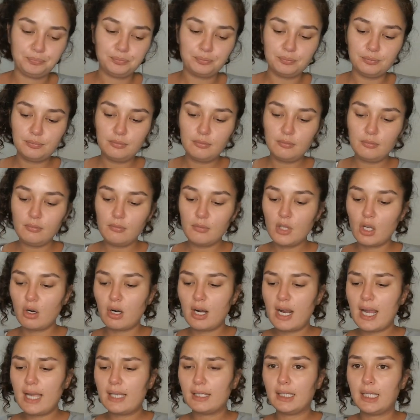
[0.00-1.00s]
All
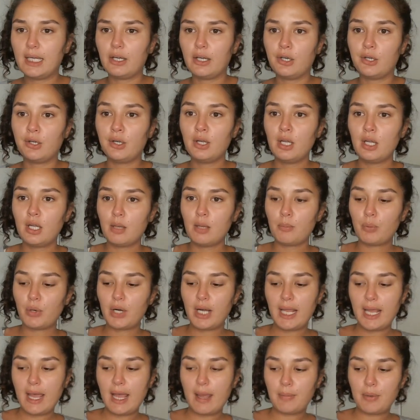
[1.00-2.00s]
right, Leo, pretty
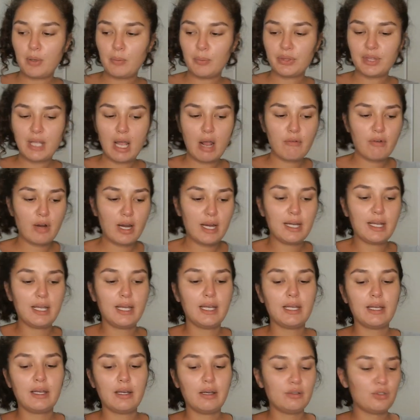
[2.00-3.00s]
happy with that
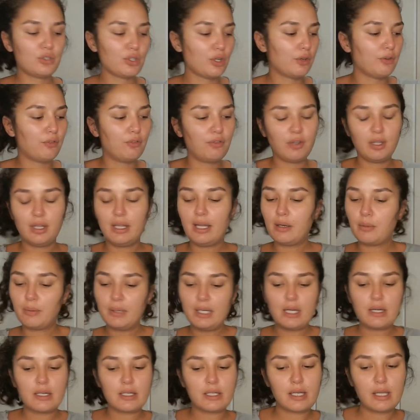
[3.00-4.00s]
reading. Don't feel like we
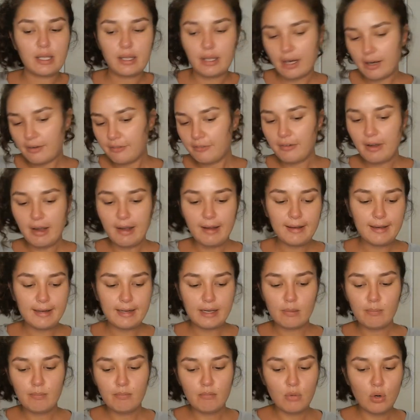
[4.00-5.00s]
need to clarify
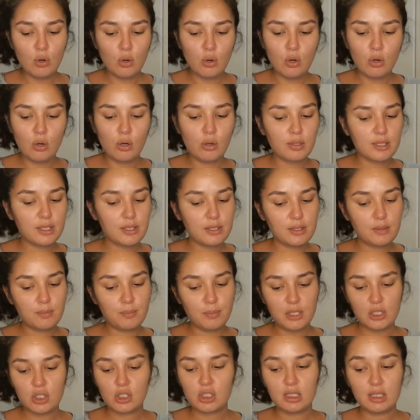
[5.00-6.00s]
any more,
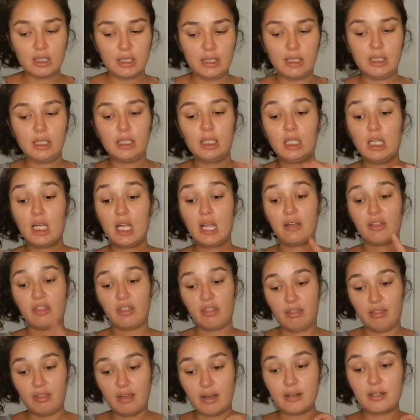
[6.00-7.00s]
especially
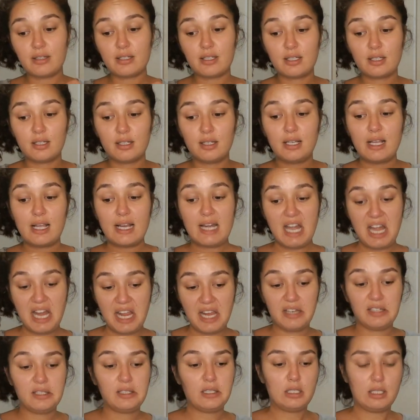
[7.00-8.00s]
that
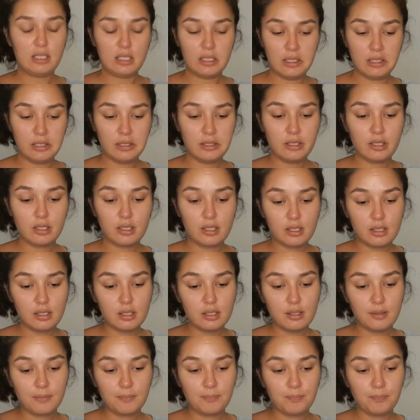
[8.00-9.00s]
nastiness.